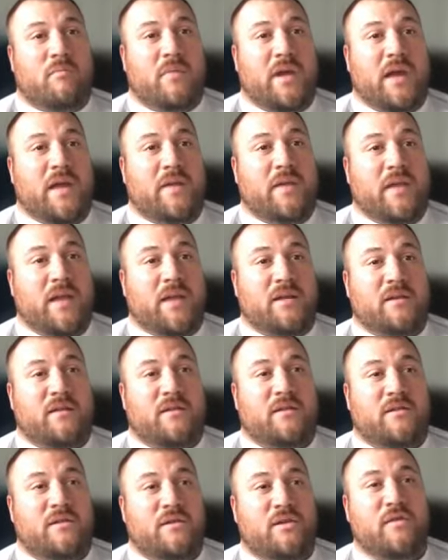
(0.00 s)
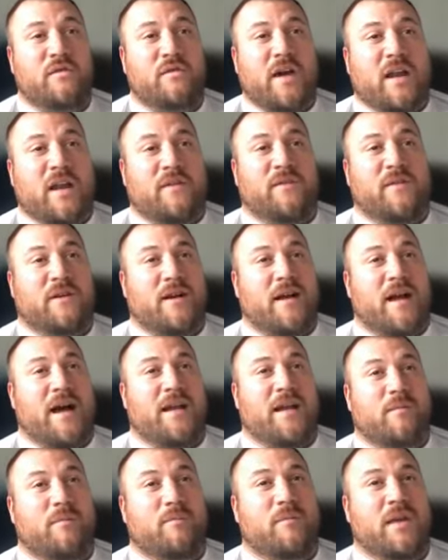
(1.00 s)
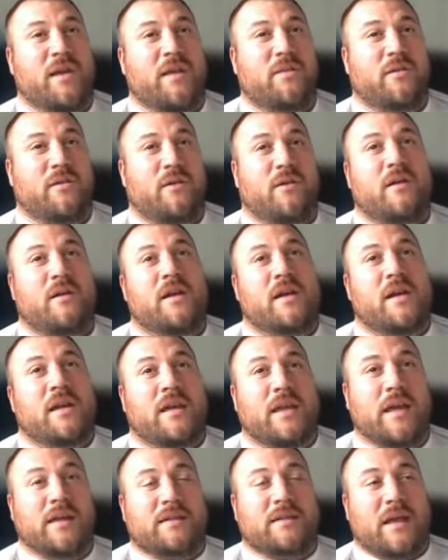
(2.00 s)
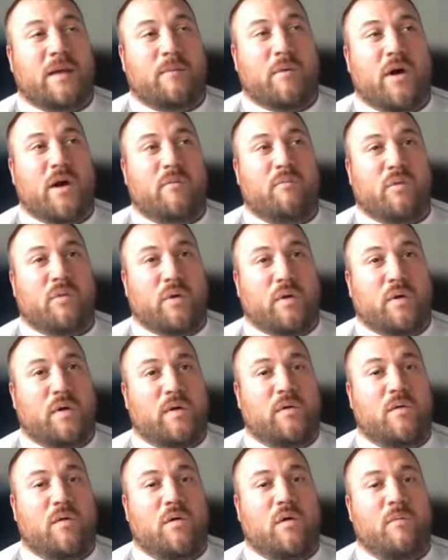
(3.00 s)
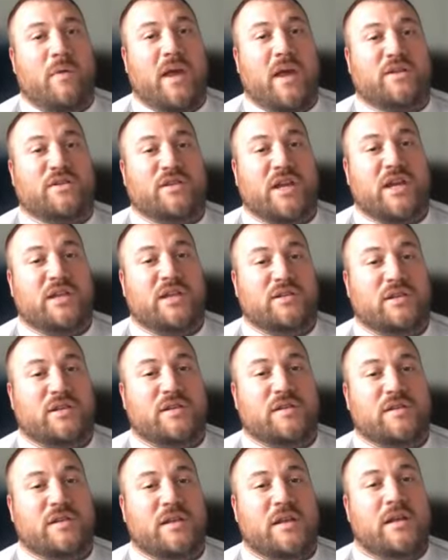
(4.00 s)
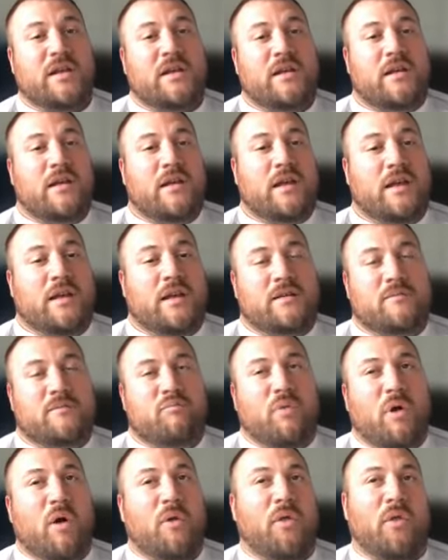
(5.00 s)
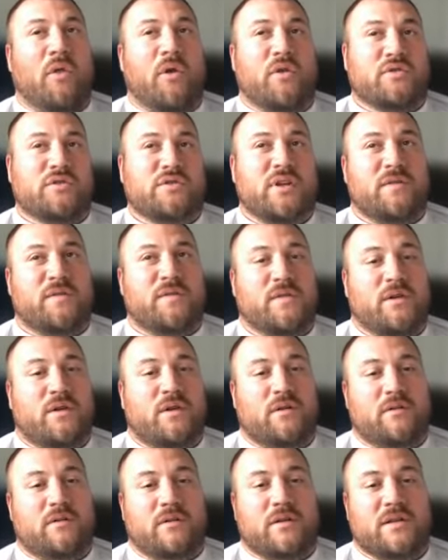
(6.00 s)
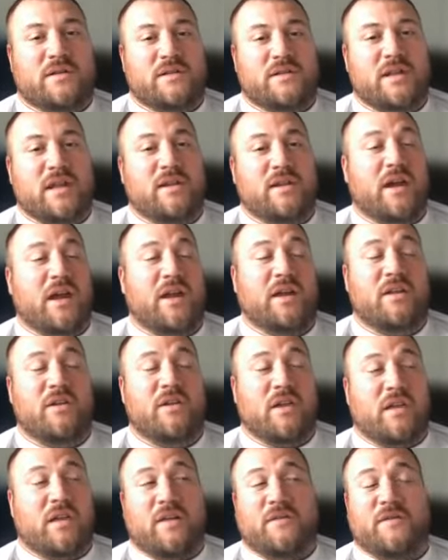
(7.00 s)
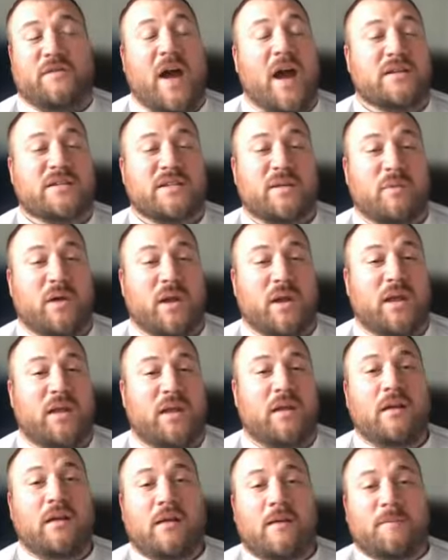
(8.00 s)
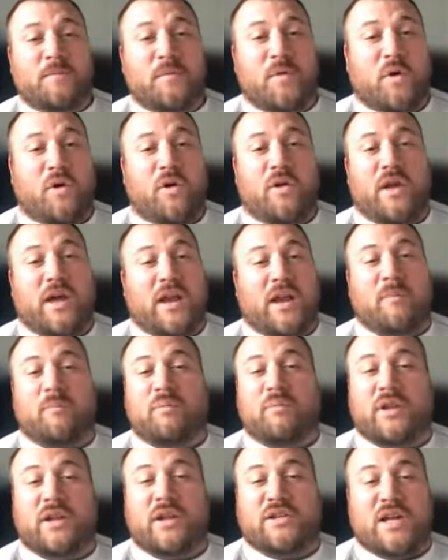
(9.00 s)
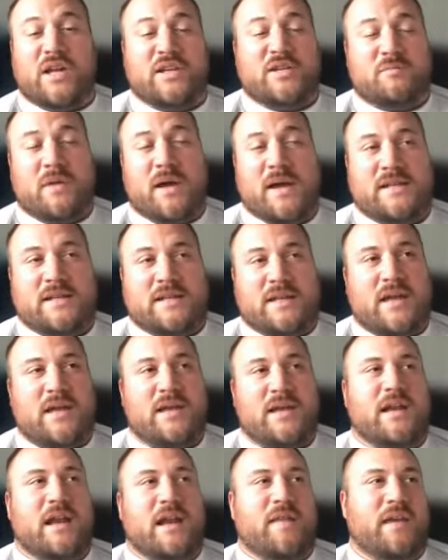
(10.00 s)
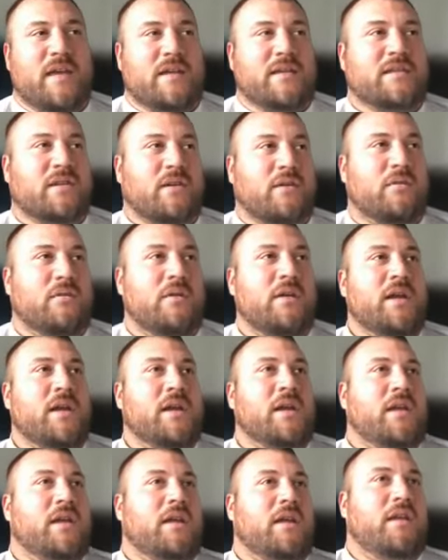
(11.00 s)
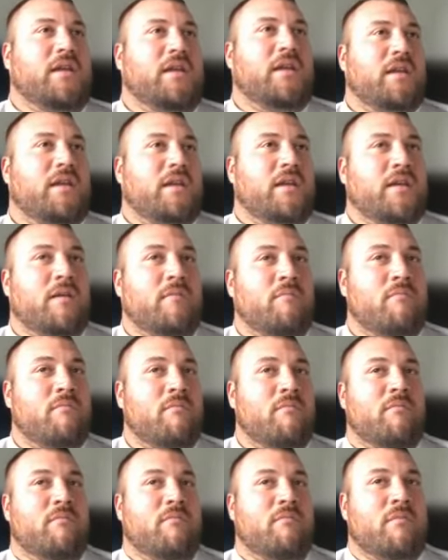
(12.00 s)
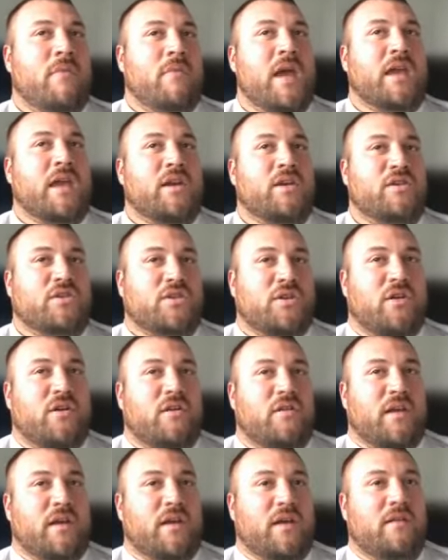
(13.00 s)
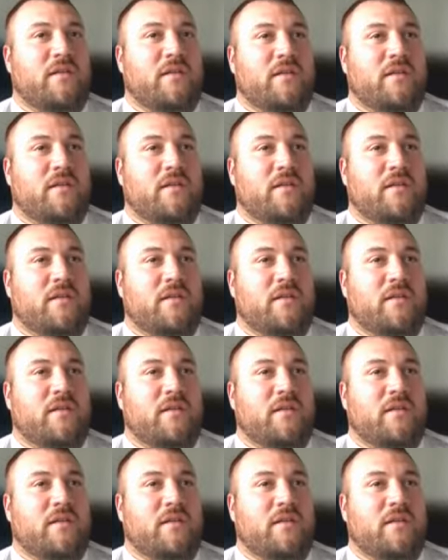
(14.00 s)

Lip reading: And then you've got to figure out how to either get them on board or make changes, and both of those are difficult because then you got to fire somebody, or you got to completely change a mindset. And I think so, making sure that